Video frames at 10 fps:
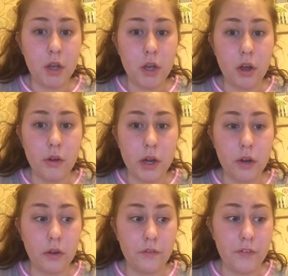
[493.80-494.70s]

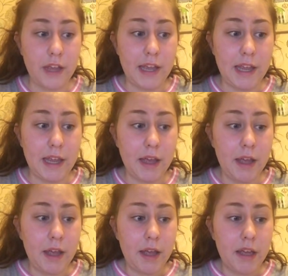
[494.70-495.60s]
choreography
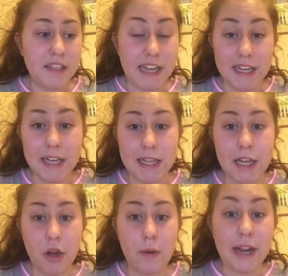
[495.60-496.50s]
technically
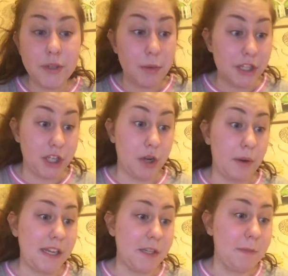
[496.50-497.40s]
correct when she
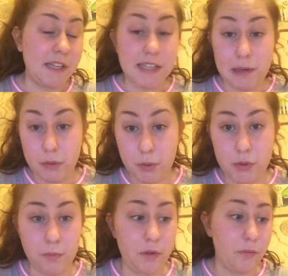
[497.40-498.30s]
corrected me and said I was doing
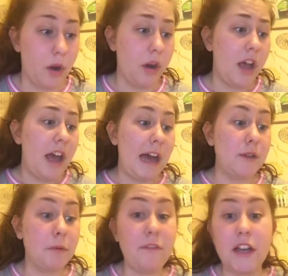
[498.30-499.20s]
something wrong. I was
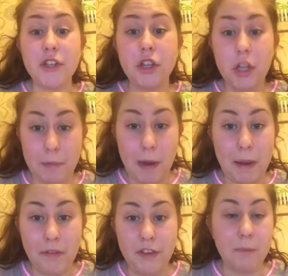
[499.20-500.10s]
professional about
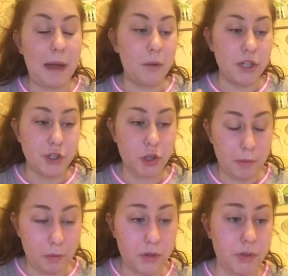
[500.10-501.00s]
my feedback when she told me
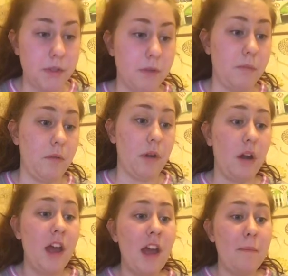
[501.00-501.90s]
I was doing something wrong.
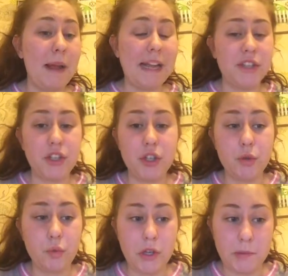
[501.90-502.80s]
My
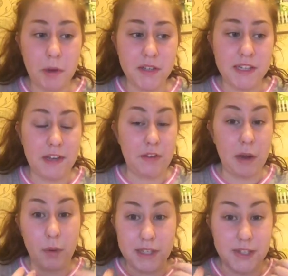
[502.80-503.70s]
attitude was positive and I
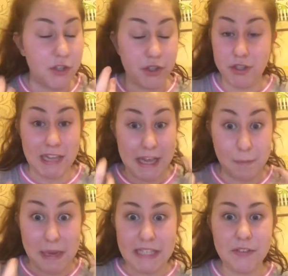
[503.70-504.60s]
wanted to just get the
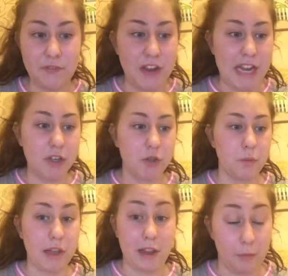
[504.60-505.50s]
piece finished so
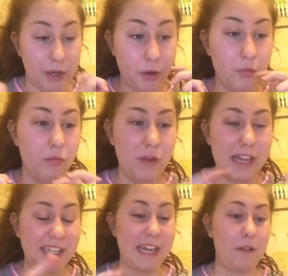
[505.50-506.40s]
that we could
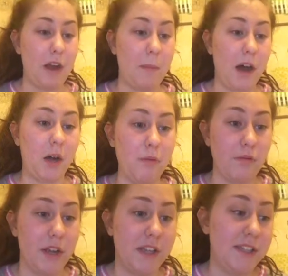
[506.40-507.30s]
really tear it apart with
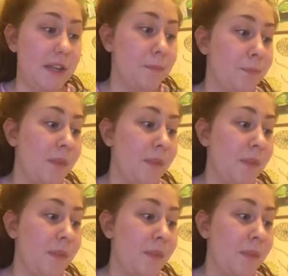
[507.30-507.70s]
rehearsing.